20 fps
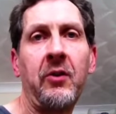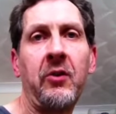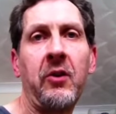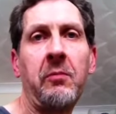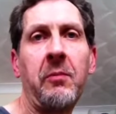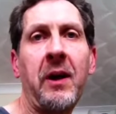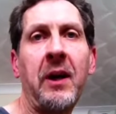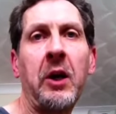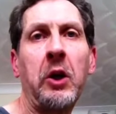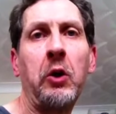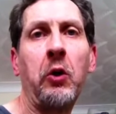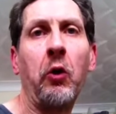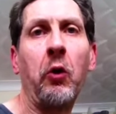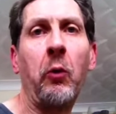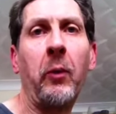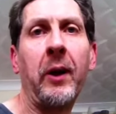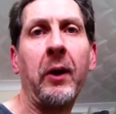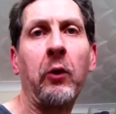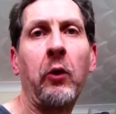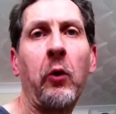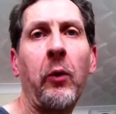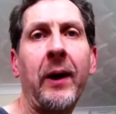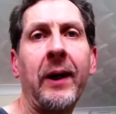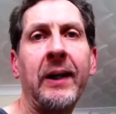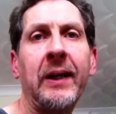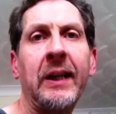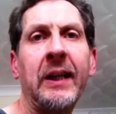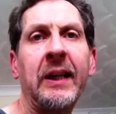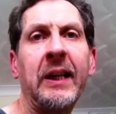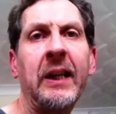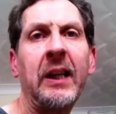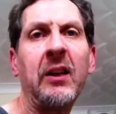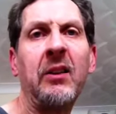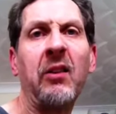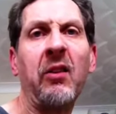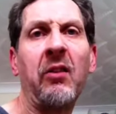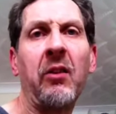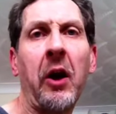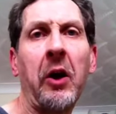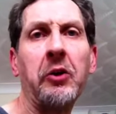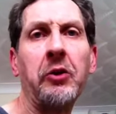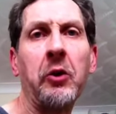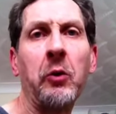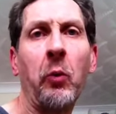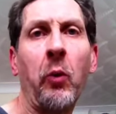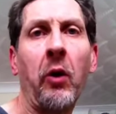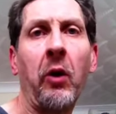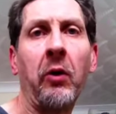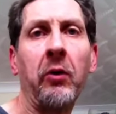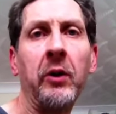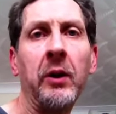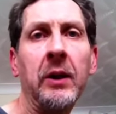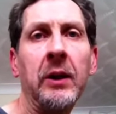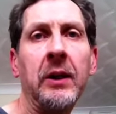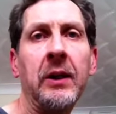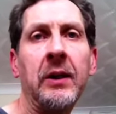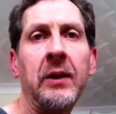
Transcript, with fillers: to make your will quite clear to such an one,